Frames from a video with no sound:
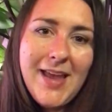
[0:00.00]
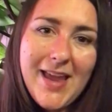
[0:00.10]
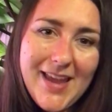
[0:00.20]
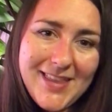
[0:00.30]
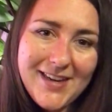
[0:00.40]

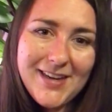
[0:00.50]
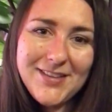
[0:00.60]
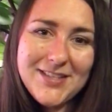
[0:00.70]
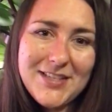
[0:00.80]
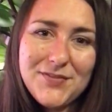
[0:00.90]
Hey there,
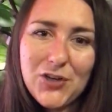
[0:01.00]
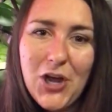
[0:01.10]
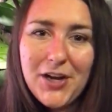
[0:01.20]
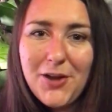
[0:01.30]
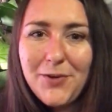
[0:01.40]
this is
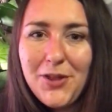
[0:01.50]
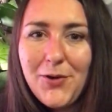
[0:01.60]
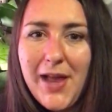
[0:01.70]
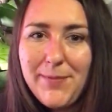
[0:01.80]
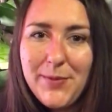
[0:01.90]
Veronica with Oh
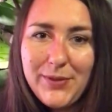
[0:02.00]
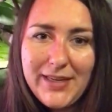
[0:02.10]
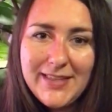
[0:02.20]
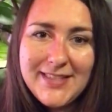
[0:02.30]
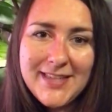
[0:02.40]
Happy
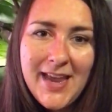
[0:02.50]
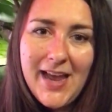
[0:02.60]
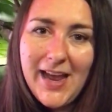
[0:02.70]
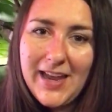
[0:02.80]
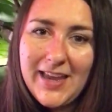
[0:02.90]
Plants.
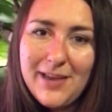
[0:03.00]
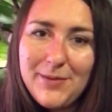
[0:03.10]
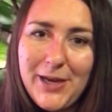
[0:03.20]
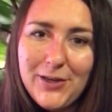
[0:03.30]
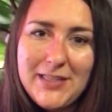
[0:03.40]
I am
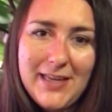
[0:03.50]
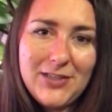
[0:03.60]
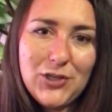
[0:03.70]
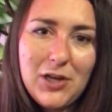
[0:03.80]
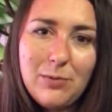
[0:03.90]
here to
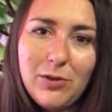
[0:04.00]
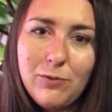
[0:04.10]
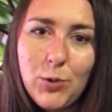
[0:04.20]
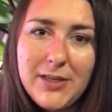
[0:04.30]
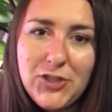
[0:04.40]
answer a couple of
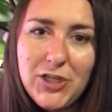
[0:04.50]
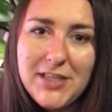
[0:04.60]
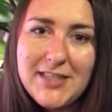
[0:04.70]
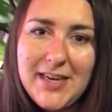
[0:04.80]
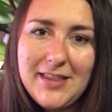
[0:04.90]

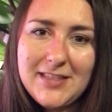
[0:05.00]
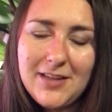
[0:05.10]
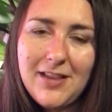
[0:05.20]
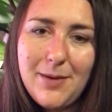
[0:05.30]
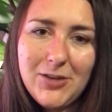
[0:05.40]
questions in this
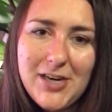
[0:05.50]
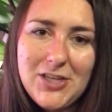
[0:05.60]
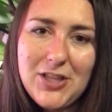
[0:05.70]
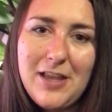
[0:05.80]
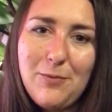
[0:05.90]

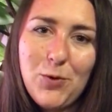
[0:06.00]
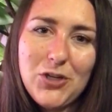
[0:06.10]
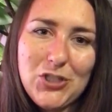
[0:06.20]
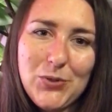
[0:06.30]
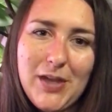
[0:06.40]
collaboration that we're
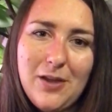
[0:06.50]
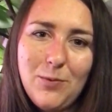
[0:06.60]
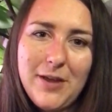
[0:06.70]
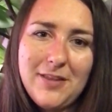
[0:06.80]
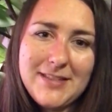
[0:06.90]
doing
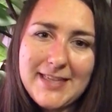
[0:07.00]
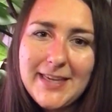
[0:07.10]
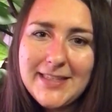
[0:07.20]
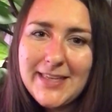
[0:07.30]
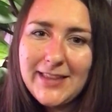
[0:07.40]
with
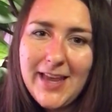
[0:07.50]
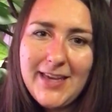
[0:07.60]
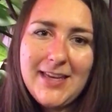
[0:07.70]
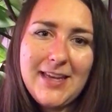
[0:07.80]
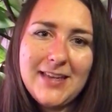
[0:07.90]
Sansy
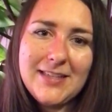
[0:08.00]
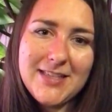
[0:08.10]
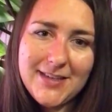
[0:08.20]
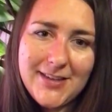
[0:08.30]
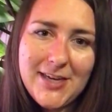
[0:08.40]
Light and
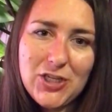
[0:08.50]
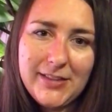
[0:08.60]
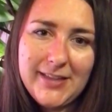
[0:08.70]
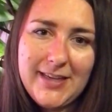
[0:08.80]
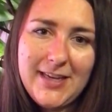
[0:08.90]
Subtle Asian
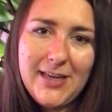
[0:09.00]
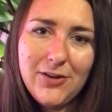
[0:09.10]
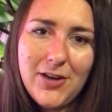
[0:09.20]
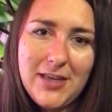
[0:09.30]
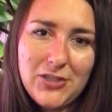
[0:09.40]
Lee here
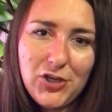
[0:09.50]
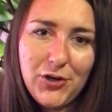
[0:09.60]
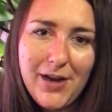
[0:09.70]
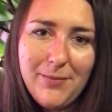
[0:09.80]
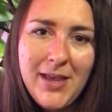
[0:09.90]
on
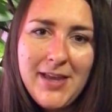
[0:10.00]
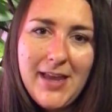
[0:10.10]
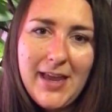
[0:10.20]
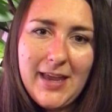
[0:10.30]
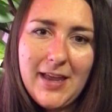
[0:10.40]
Instagram.
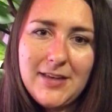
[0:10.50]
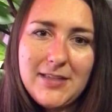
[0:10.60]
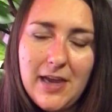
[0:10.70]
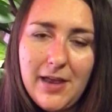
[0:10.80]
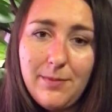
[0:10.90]
And
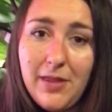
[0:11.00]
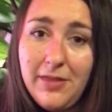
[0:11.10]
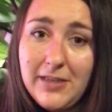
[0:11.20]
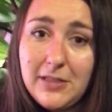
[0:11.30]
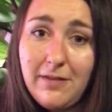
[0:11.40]

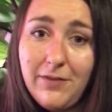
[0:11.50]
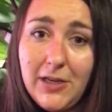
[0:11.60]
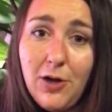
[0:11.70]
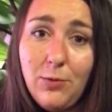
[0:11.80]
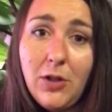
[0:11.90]
this
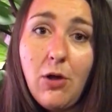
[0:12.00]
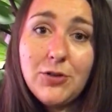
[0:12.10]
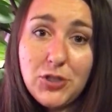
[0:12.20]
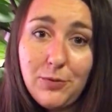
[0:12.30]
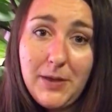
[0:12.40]
video will
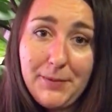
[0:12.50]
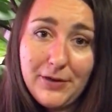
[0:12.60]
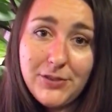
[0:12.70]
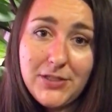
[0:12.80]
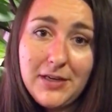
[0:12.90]
also be
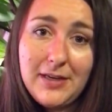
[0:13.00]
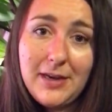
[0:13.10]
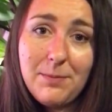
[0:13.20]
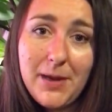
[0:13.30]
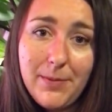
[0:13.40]
posted in
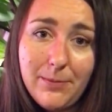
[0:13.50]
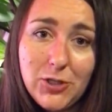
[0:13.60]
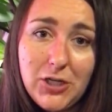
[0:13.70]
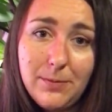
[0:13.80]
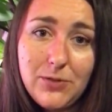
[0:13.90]
my
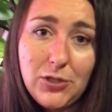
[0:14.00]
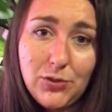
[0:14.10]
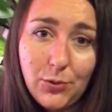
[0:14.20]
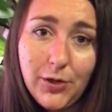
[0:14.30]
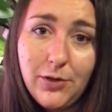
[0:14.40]
membership
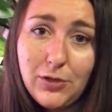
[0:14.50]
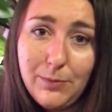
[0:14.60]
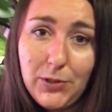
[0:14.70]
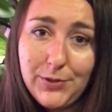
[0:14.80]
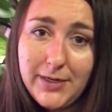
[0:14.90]
tutorial
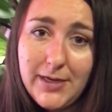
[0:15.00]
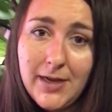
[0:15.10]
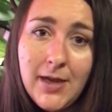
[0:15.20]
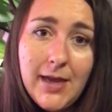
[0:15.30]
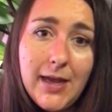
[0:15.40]
community.
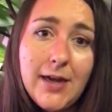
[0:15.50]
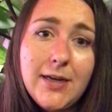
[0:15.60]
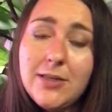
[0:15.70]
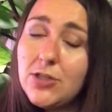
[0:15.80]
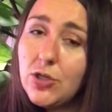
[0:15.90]
And it
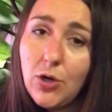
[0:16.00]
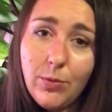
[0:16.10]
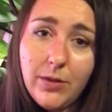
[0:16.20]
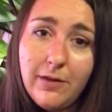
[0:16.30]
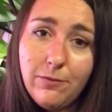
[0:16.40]
is a
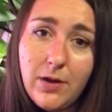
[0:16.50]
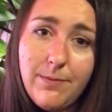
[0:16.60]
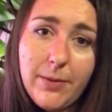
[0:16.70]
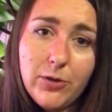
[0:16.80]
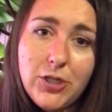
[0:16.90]
totally free
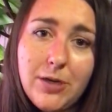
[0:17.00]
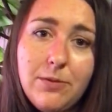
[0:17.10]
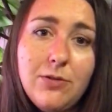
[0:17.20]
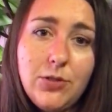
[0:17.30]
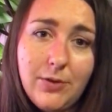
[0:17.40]
membership.
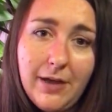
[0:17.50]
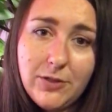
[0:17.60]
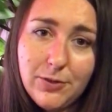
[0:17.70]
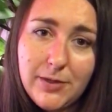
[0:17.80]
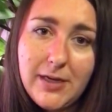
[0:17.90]
You do have to
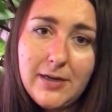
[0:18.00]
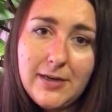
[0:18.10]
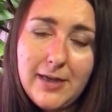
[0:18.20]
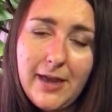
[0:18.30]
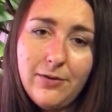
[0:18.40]
create an
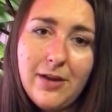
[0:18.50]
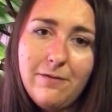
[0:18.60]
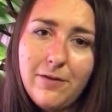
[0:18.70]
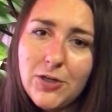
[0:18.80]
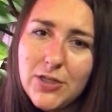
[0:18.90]
account. It
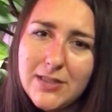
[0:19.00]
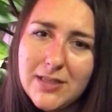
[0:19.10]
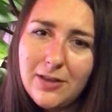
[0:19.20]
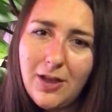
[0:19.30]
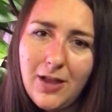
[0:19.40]
functions
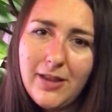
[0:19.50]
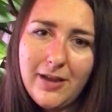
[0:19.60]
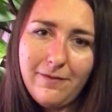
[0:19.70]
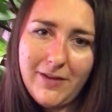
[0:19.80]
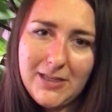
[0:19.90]
a lot
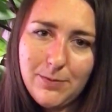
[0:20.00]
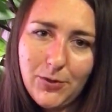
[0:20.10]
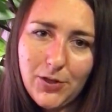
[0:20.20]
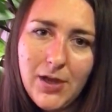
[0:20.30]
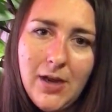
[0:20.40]
like Facebook.